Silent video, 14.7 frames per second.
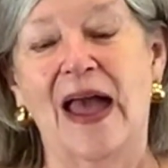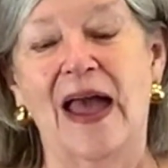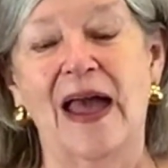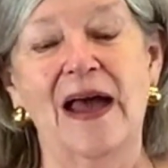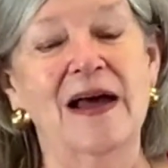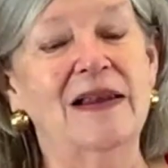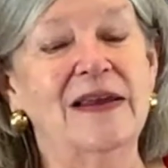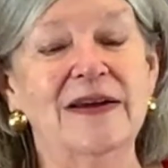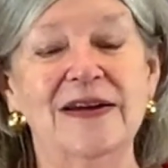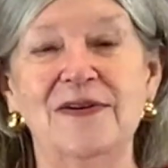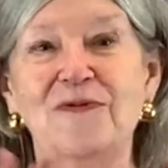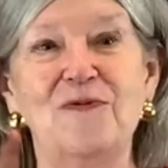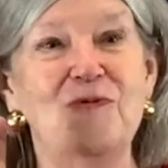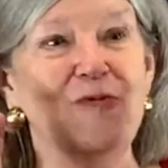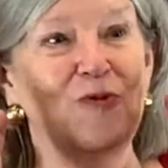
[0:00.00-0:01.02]

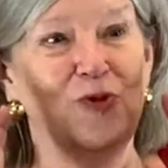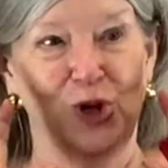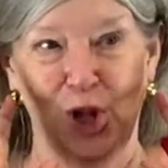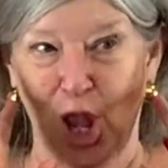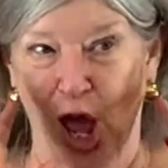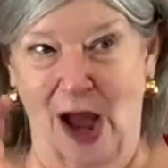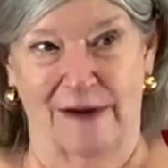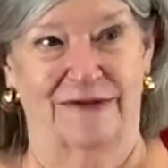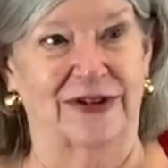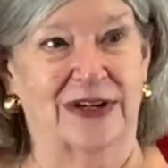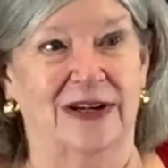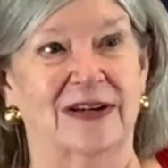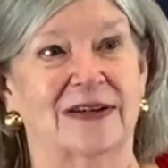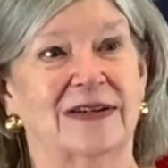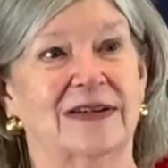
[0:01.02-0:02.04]
Ella loved
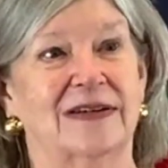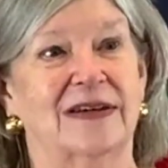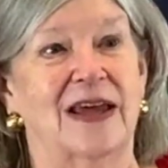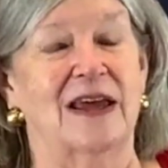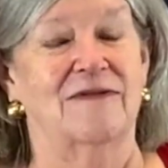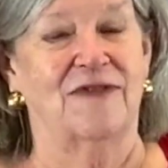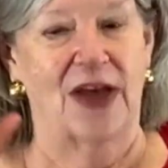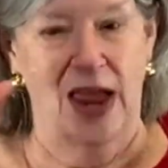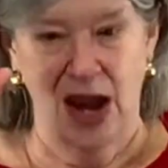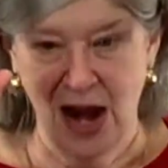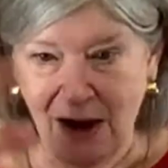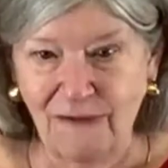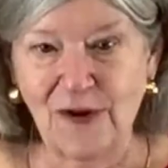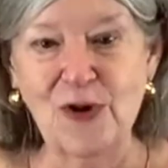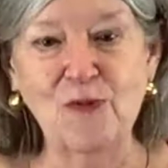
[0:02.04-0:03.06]
it. If
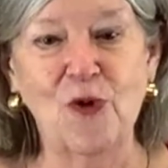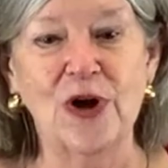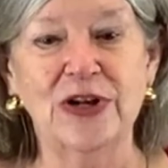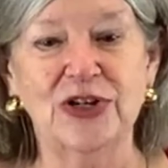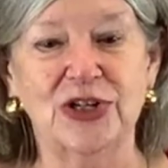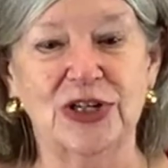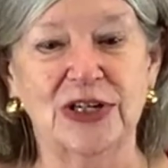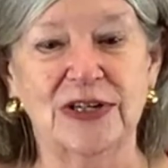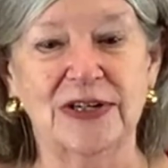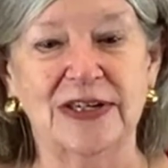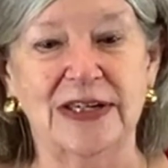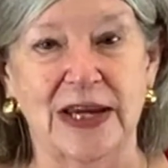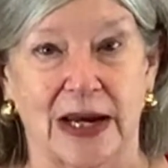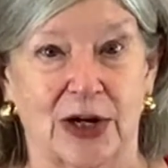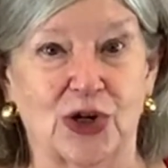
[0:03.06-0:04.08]
everyone's
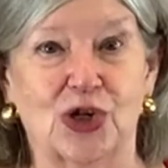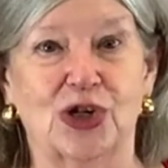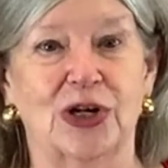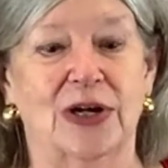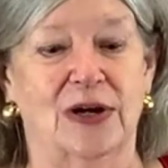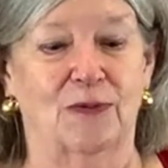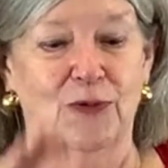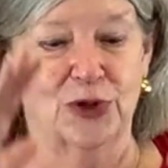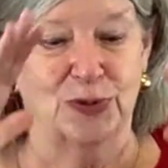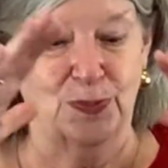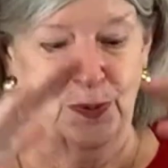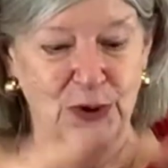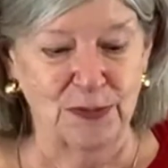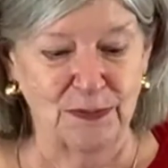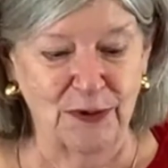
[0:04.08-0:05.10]
dish was
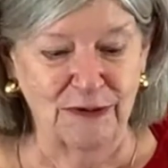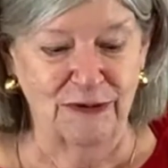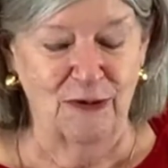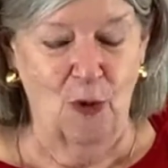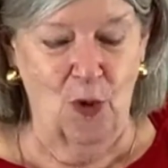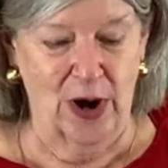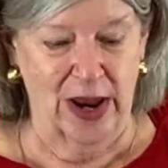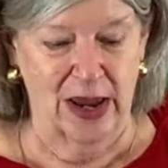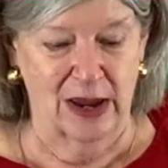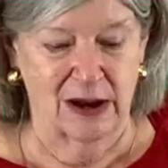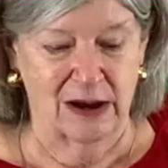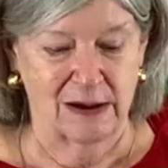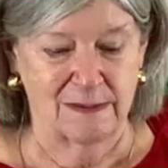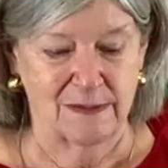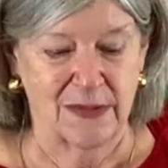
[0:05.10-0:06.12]
put before
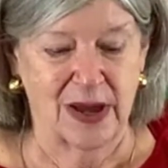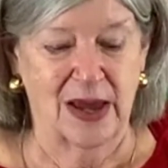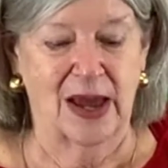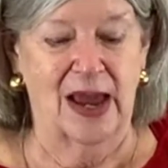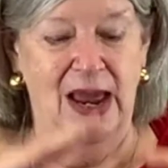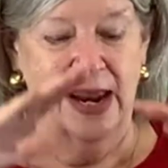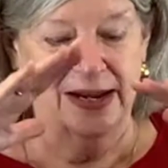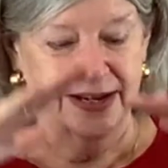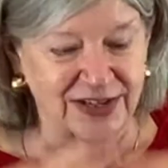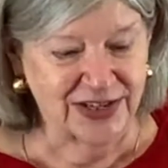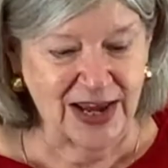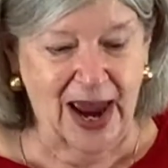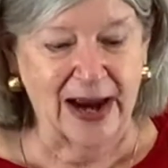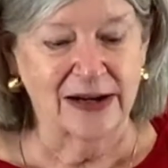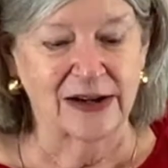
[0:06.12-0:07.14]
him, at
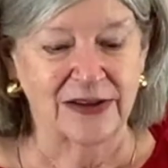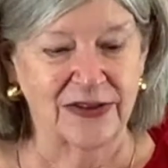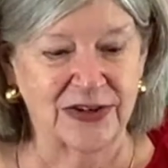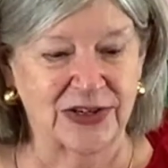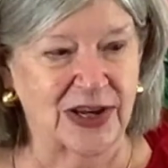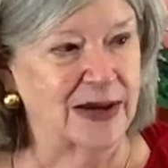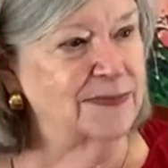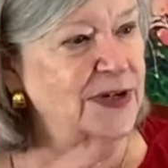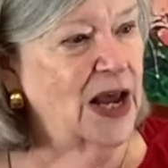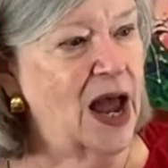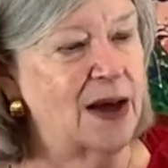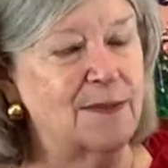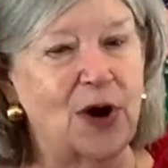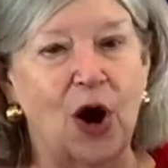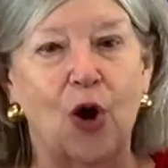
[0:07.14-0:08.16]
exactly the same
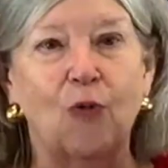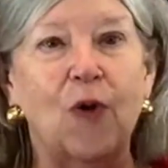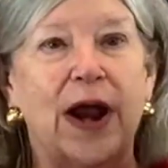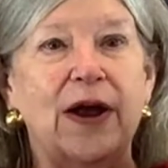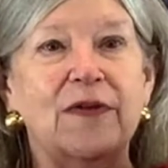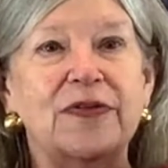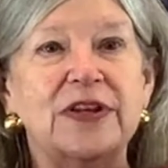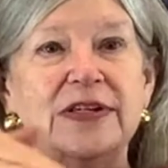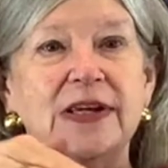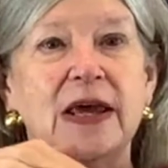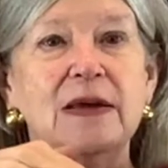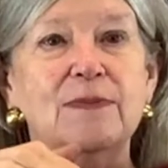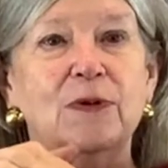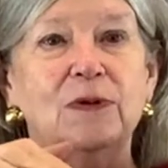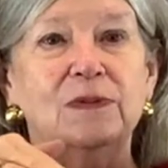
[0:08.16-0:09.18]
time around the
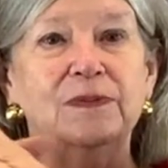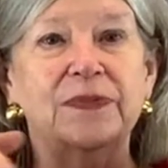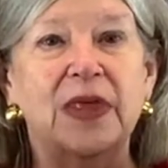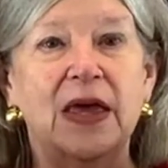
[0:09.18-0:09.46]
table.